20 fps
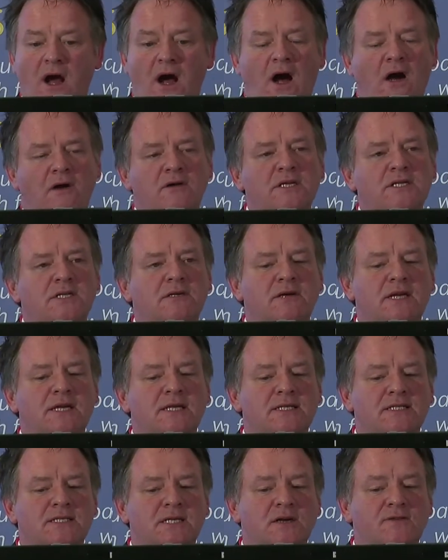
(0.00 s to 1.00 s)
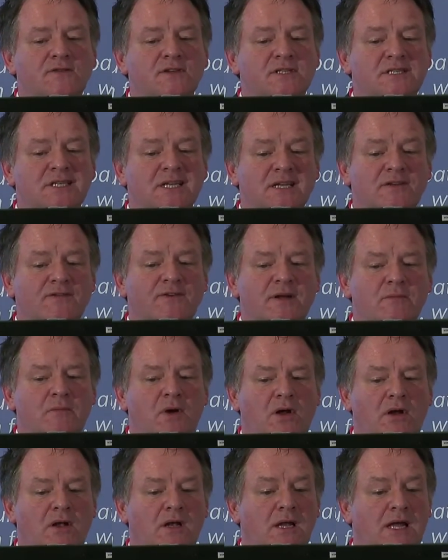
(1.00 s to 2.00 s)
Our integrated service delivery
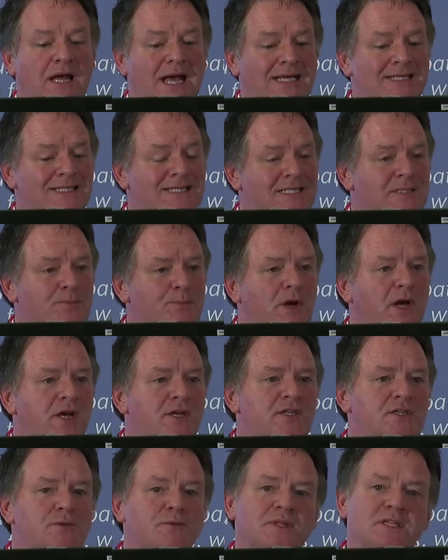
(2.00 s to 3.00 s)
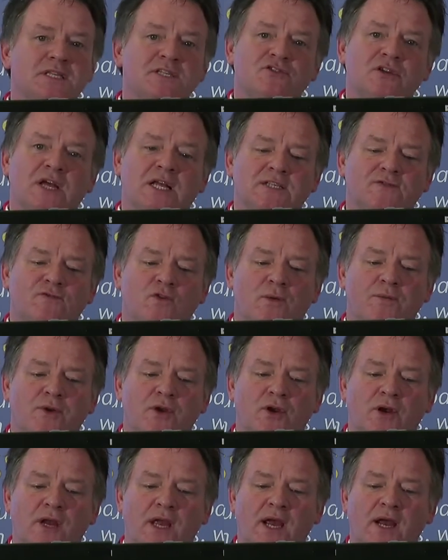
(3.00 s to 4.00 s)
model, as espoused within Transforming
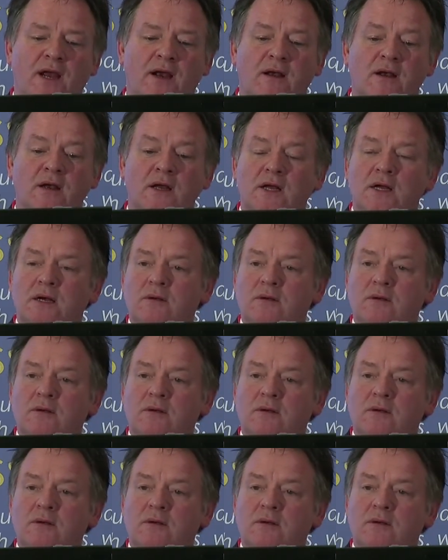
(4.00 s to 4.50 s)
Your Care,